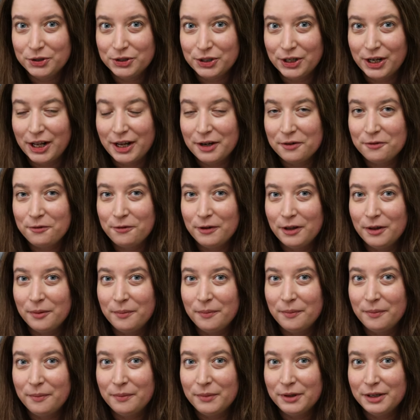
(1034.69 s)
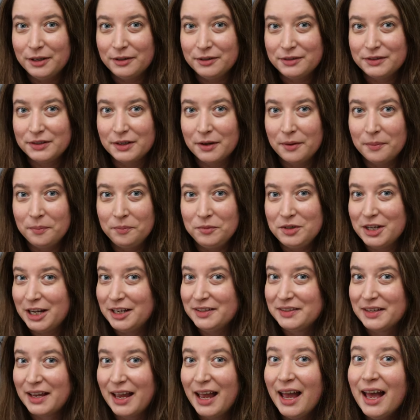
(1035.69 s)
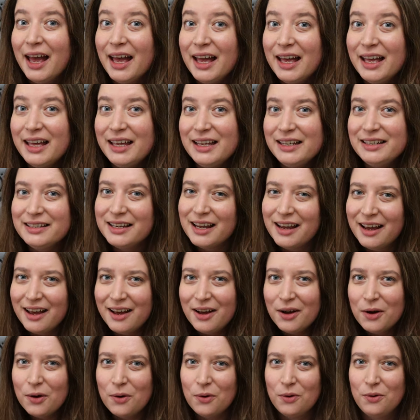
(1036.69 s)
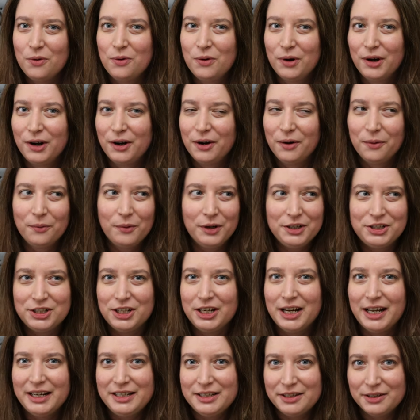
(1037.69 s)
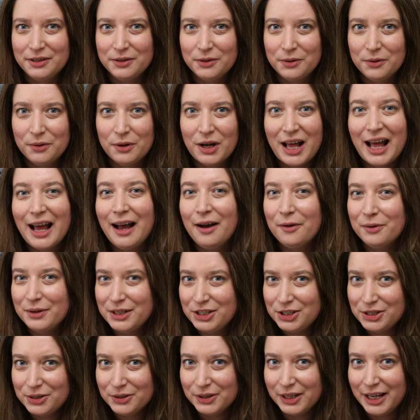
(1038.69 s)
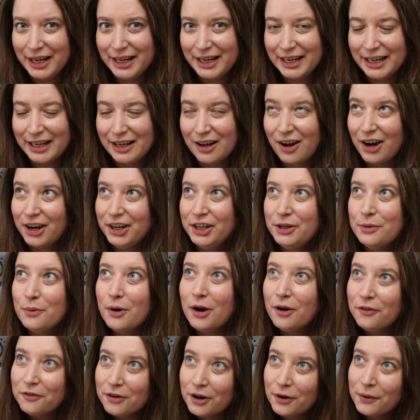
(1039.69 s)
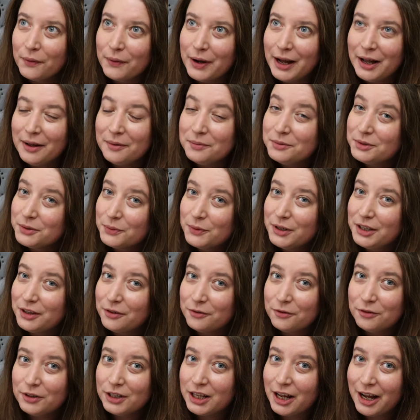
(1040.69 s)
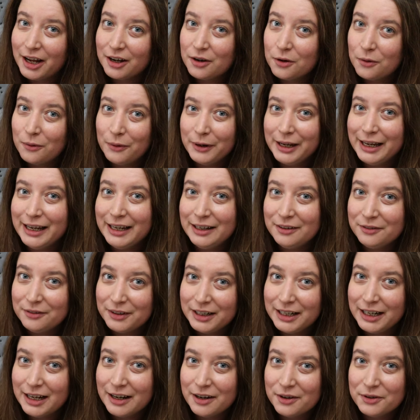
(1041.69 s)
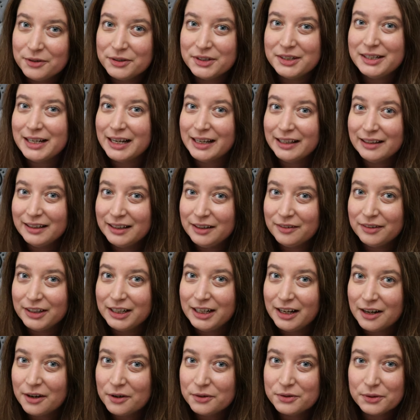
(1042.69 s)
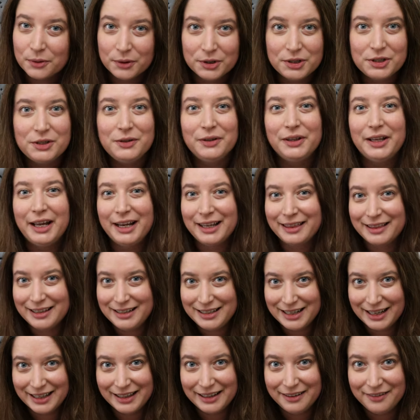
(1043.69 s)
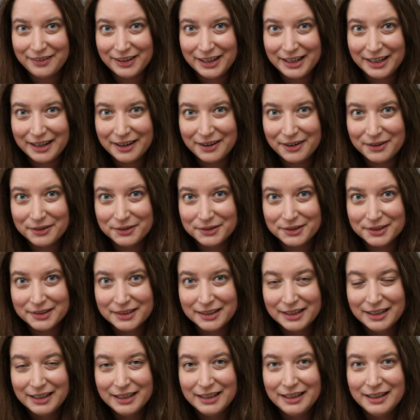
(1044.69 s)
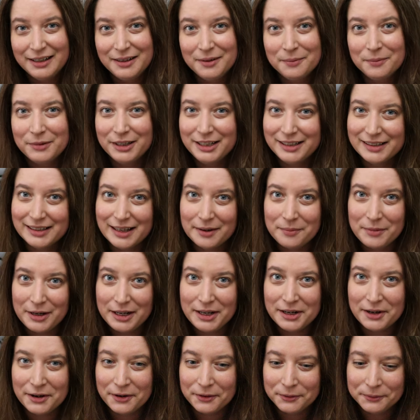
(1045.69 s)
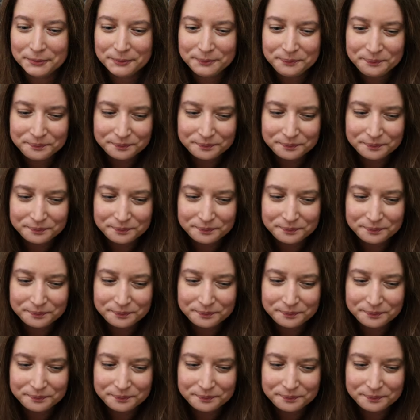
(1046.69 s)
Should I film some days ahead? Or what should I do? How would you like it? Are you overwhelmed with Vlogoween videos, daily videos, or do you like the daily videos? Please let me know.